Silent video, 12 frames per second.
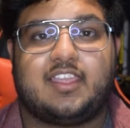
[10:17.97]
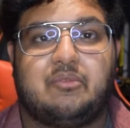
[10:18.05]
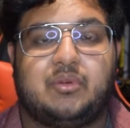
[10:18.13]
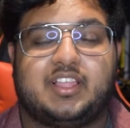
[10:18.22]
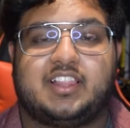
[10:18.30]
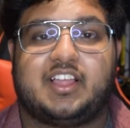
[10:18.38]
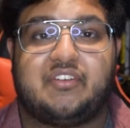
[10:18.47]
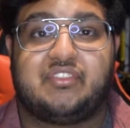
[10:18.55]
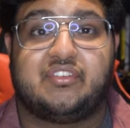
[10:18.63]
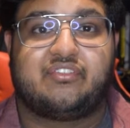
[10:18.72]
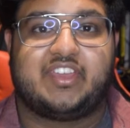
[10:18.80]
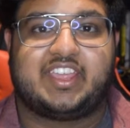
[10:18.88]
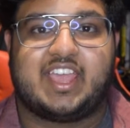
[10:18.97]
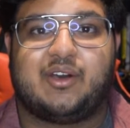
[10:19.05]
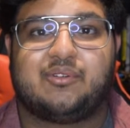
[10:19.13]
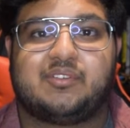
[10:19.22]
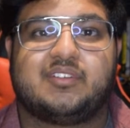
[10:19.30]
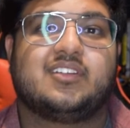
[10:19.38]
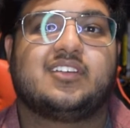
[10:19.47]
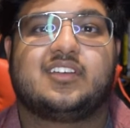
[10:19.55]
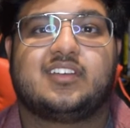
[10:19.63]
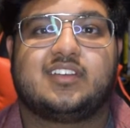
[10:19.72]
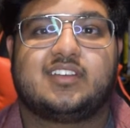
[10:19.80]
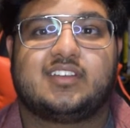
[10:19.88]
I really loved the fake out.
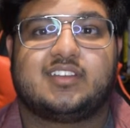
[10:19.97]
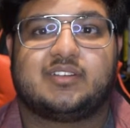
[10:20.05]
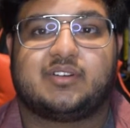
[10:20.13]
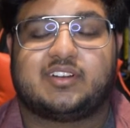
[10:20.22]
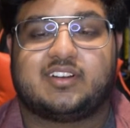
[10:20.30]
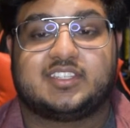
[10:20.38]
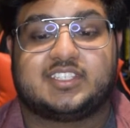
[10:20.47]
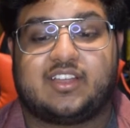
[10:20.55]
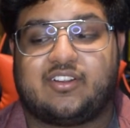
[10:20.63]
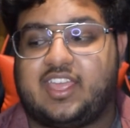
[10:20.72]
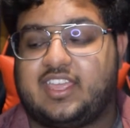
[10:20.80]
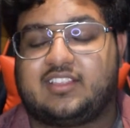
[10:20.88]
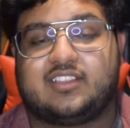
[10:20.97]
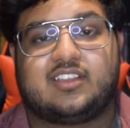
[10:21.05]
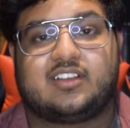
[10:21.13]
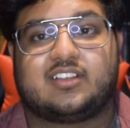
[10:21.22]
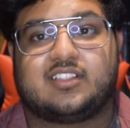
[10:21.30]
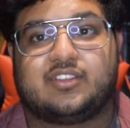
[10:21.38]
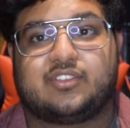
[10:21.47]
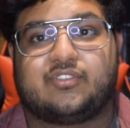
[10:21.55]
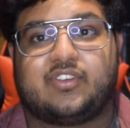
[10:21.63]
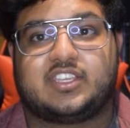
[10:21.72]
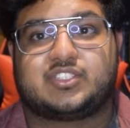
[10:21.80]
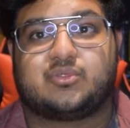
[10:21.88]
It turns out, hey, look, those
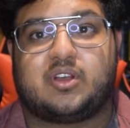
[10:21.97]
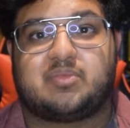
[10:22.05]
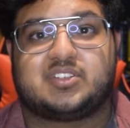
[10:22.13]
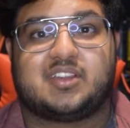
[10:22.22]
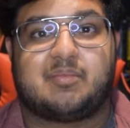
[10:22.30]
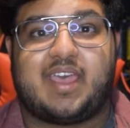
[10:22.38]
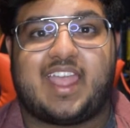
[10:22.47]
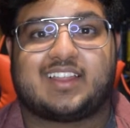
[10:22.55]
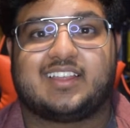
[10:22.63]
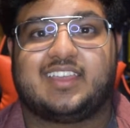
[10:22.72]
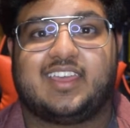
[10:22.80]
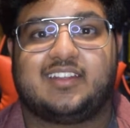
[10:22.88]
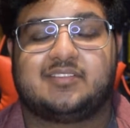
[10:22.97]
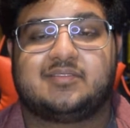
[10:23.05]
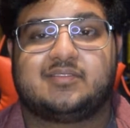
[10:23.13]
face swappers are back again.